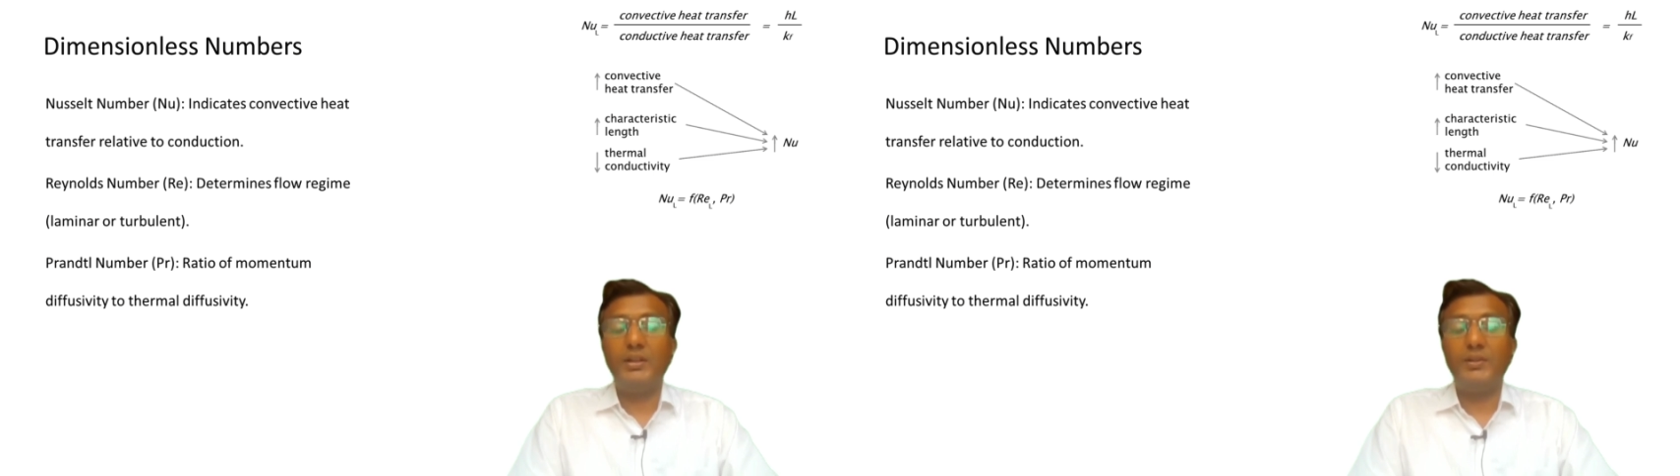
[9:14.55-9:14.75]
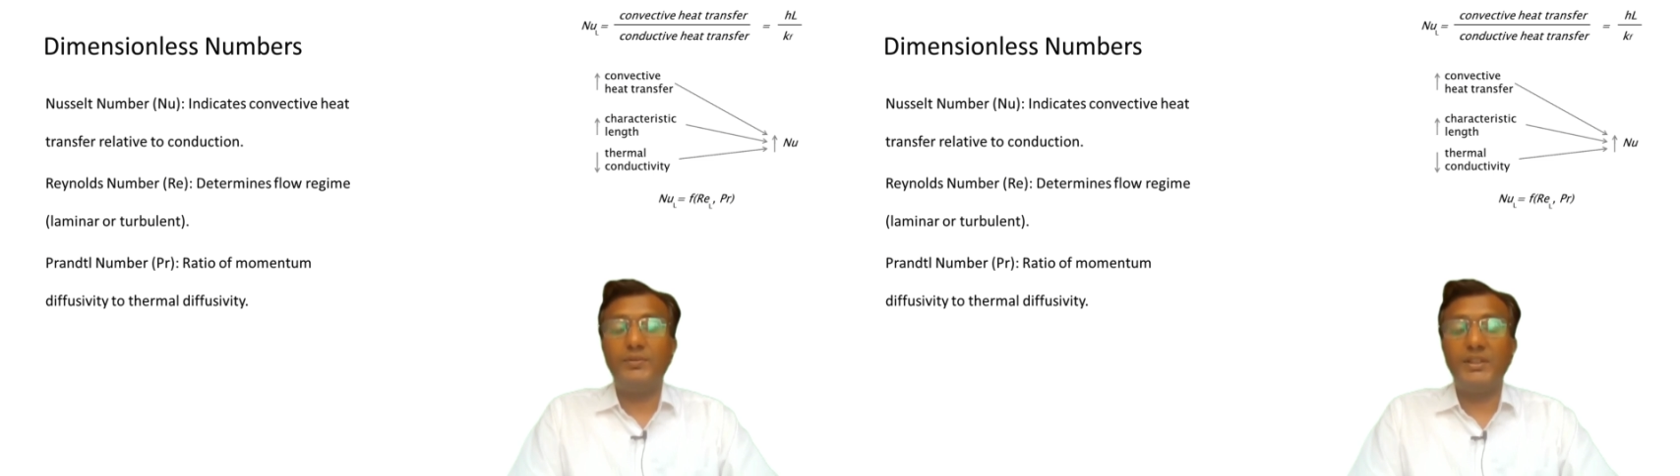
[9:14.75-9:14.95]

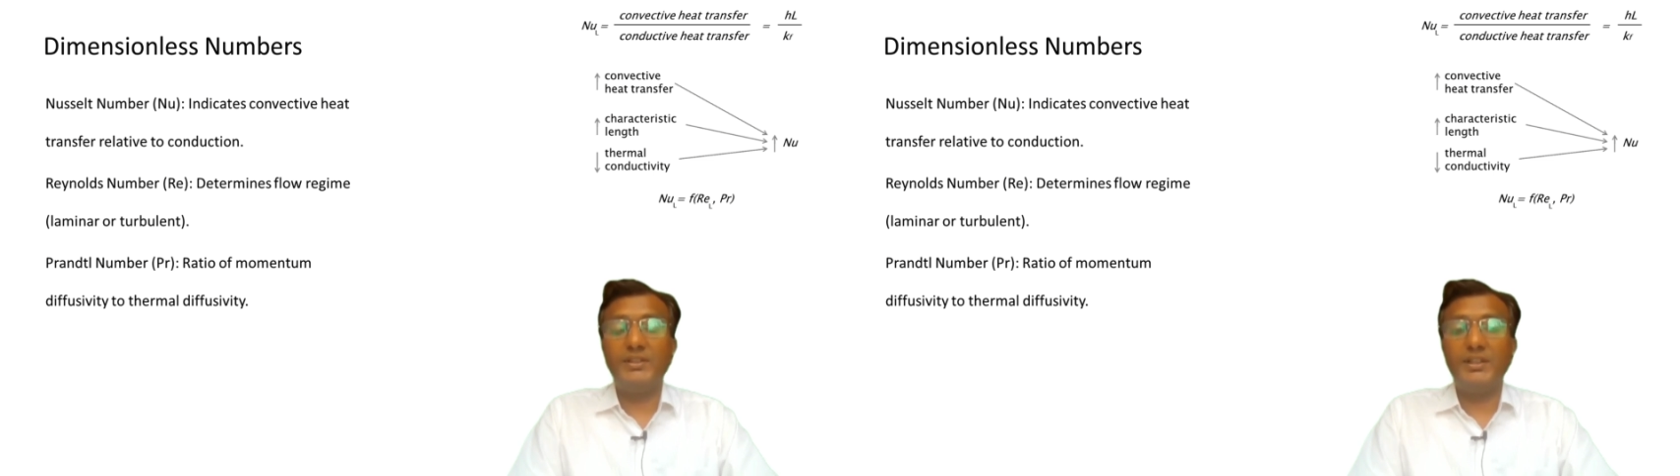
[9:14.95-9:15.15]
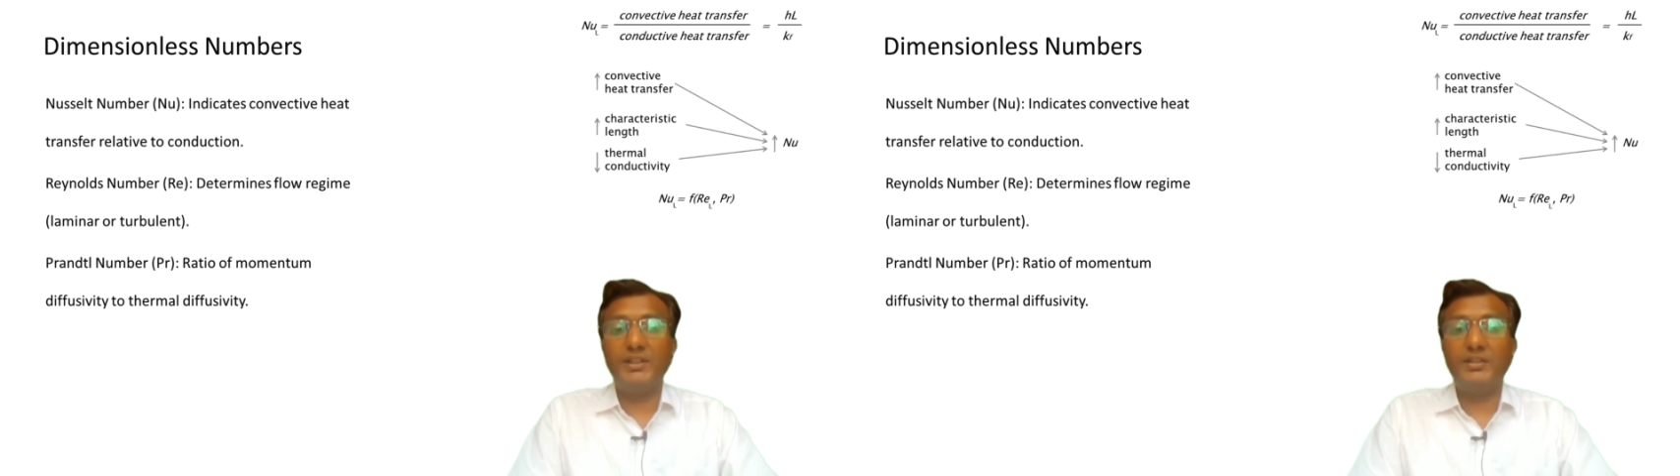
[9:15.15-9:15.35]
The
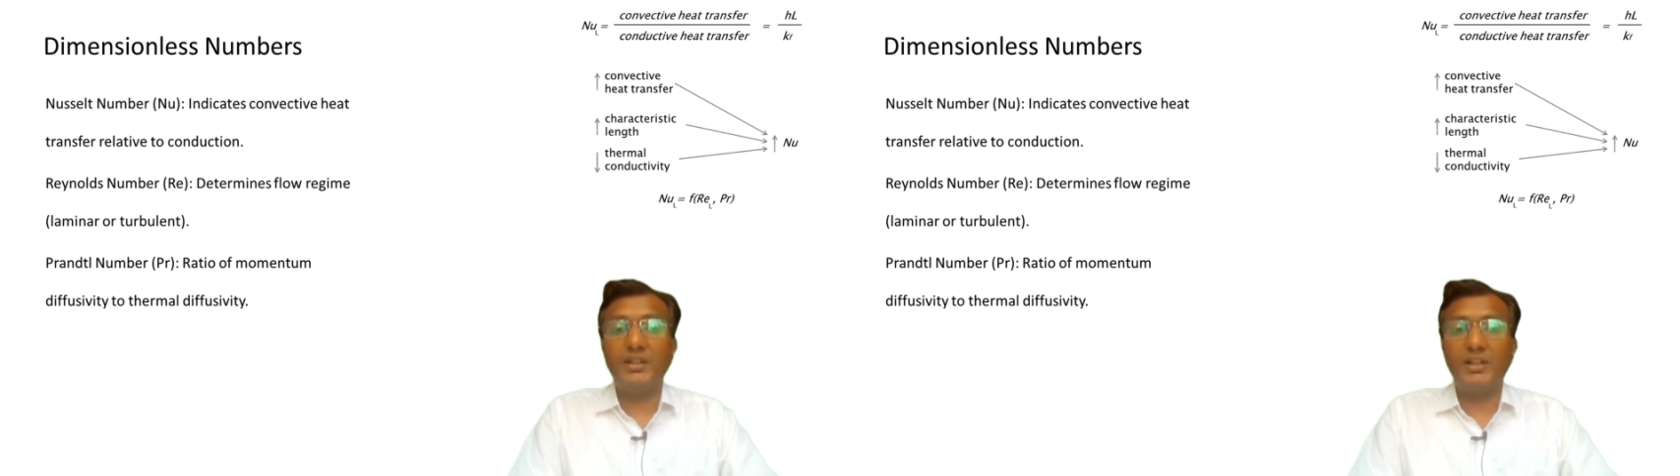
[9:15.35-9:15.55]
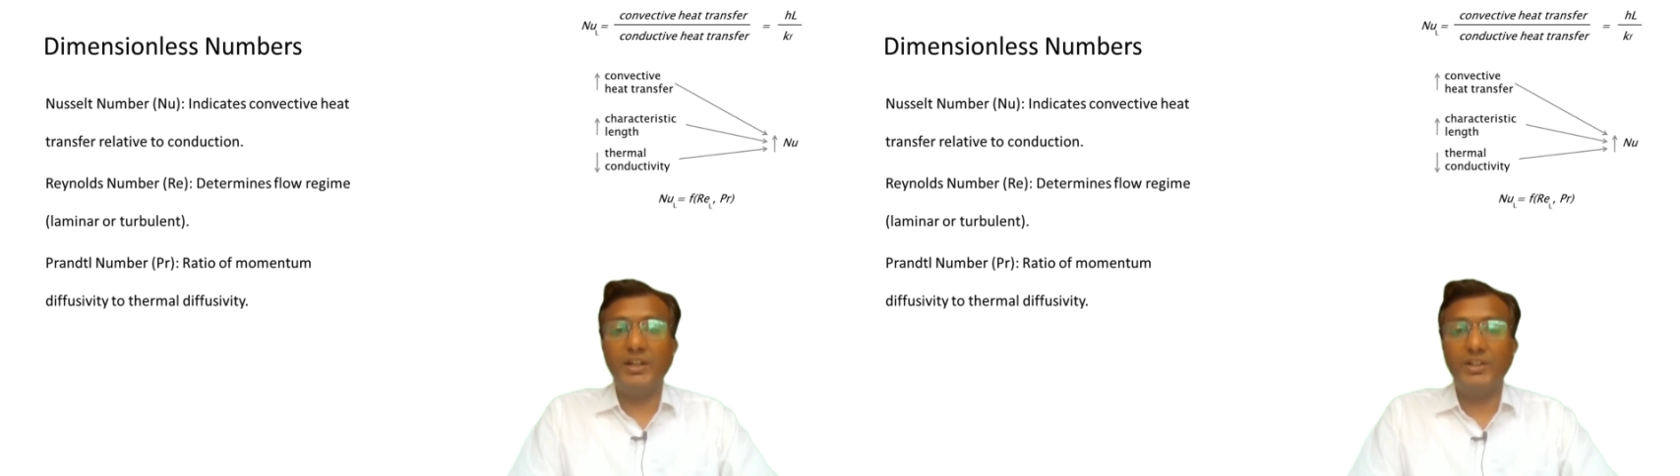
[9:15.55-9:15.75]
first is the
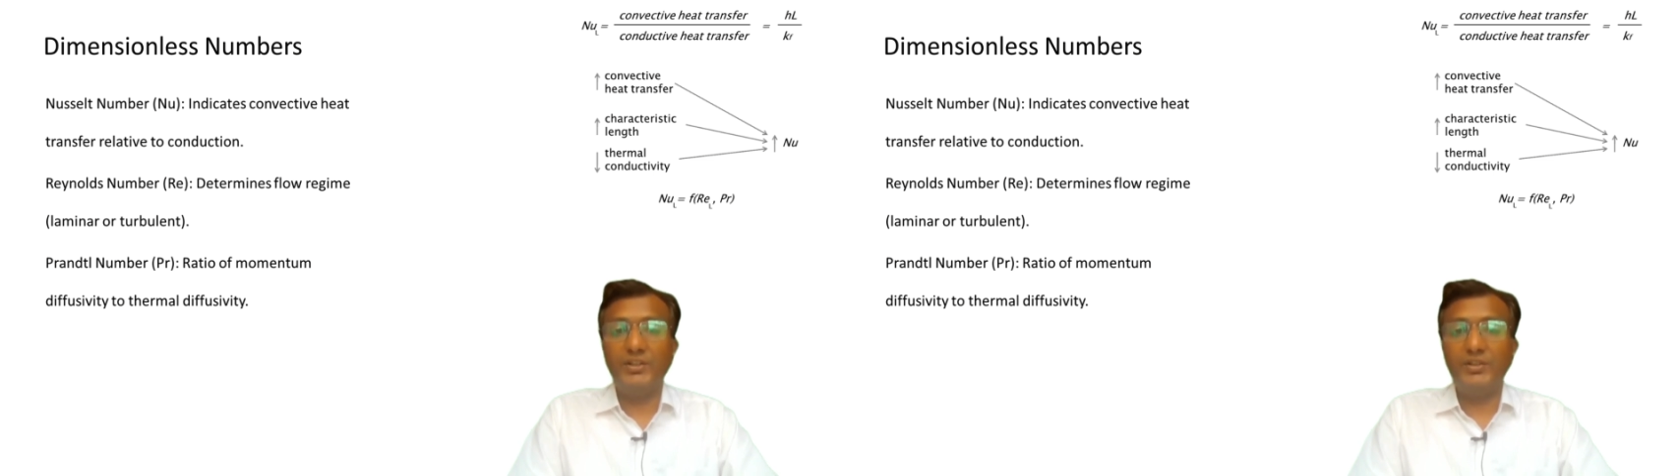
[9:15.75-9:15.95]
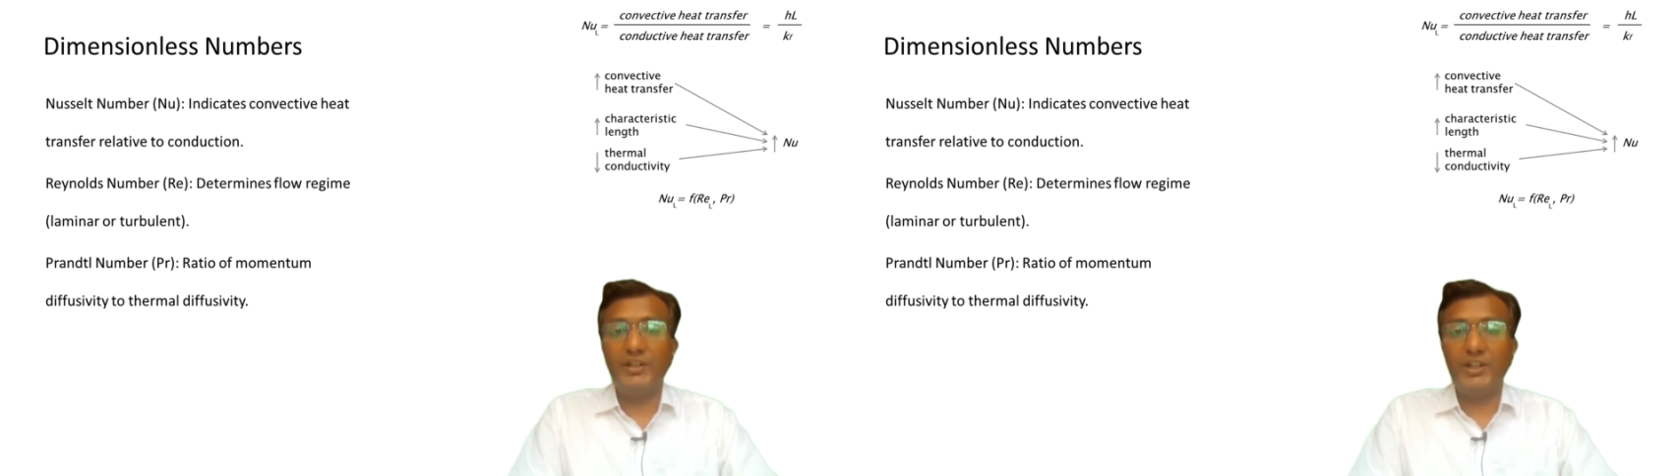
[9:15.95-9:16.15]

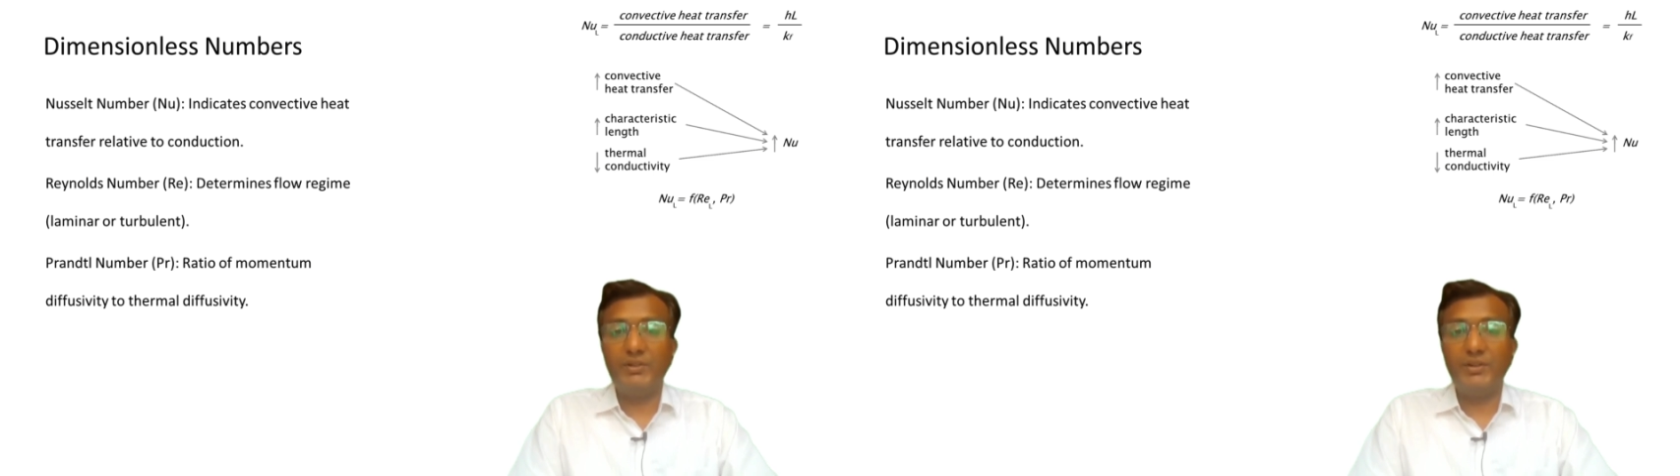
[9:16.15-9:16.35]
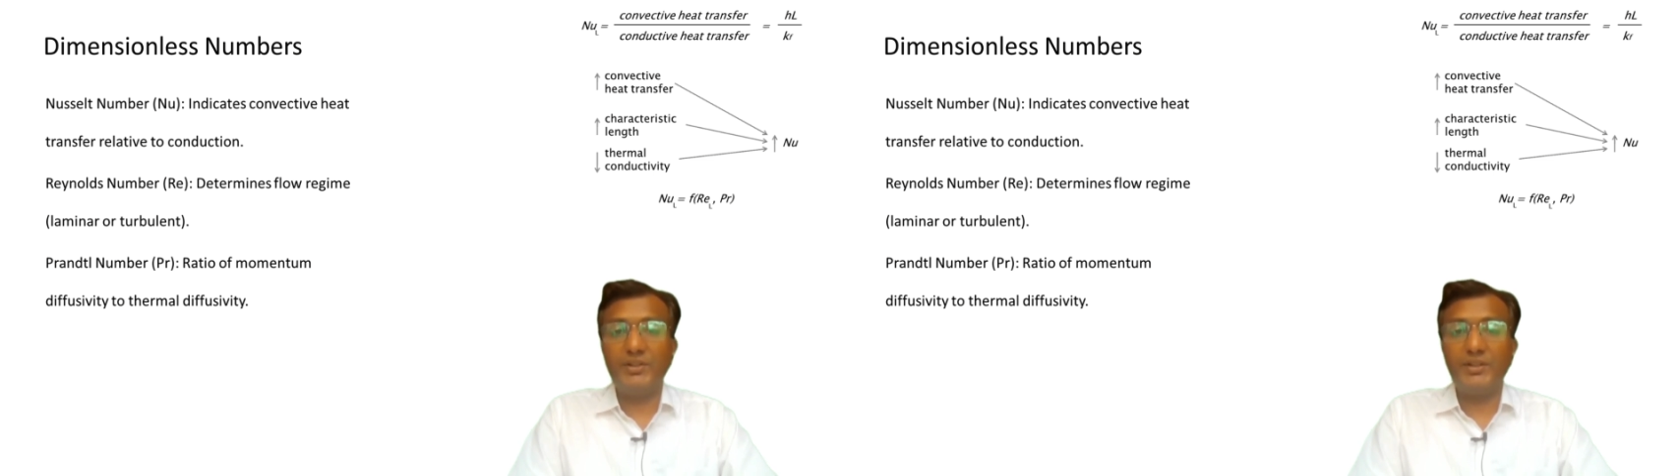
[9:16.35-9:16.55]
continuity
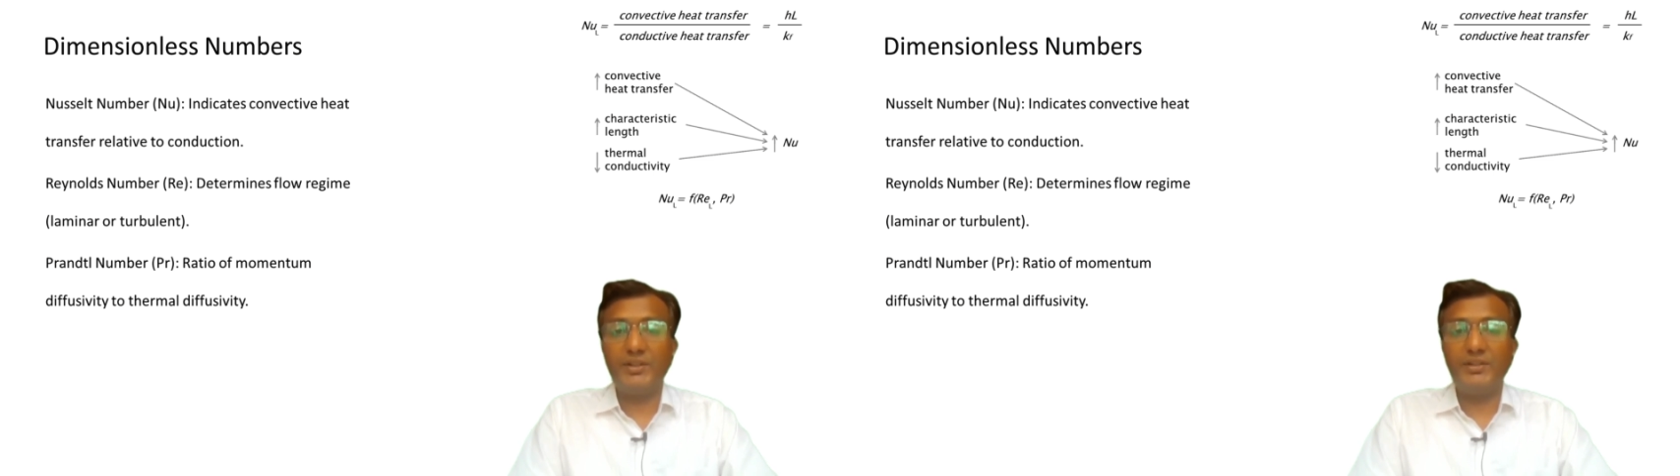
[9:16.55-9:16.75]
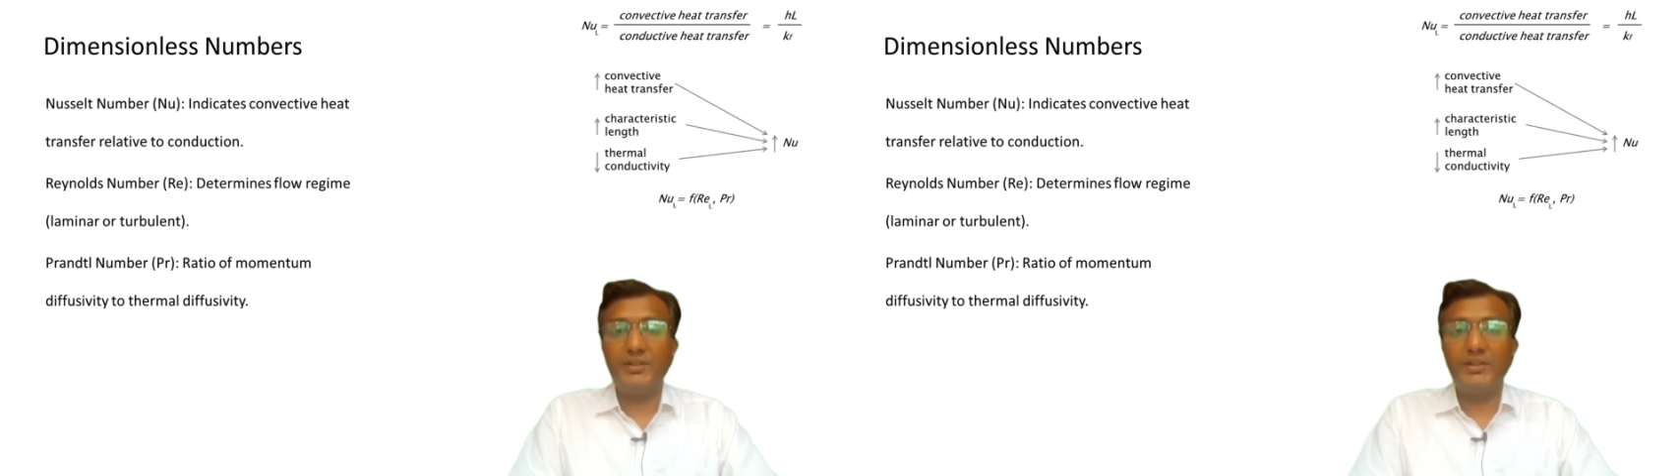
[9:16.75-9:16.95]

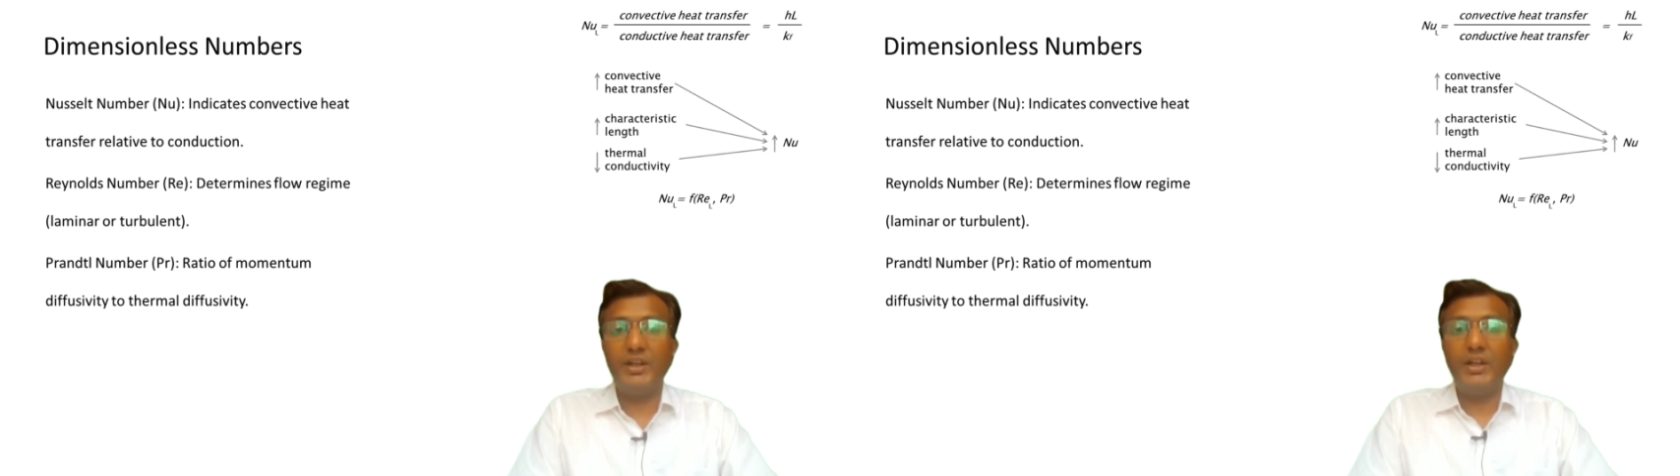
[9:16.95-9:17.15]
equations,